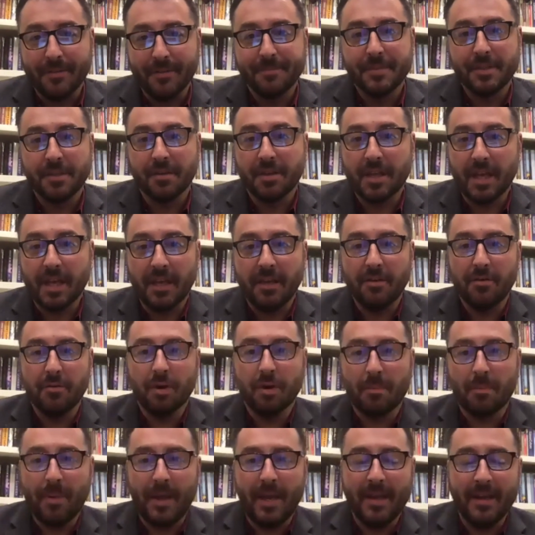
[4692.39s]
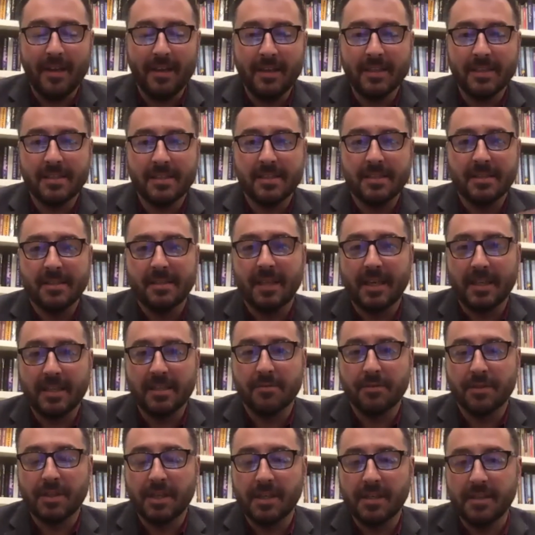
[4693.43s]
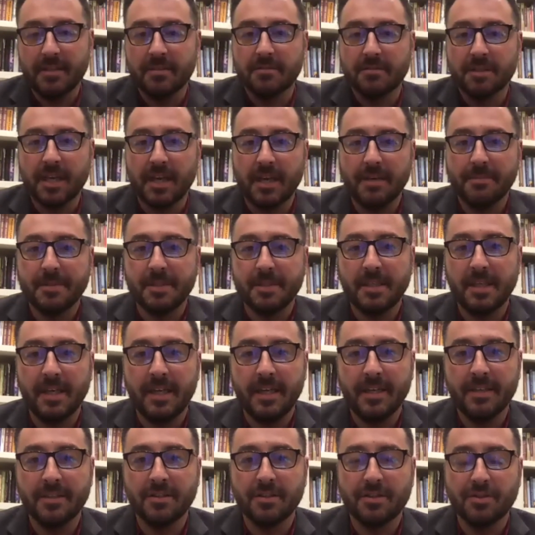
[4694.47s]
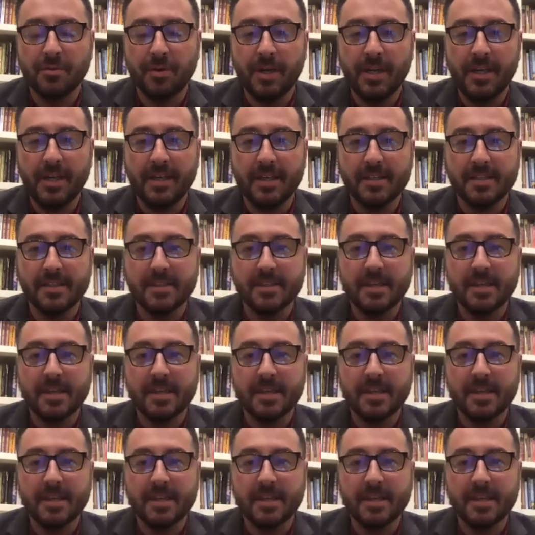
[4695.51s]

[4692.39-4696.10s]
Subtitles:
So thank you to our panelists. Thanks for taking your time tonight and joining us.